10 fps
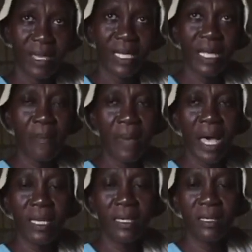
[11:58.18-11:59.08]
As a
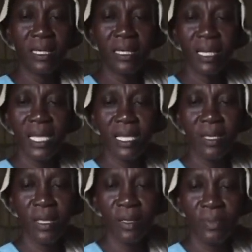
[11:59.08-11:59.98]
man, it clean
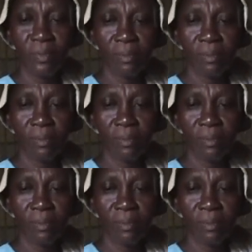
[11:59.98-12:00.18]
the,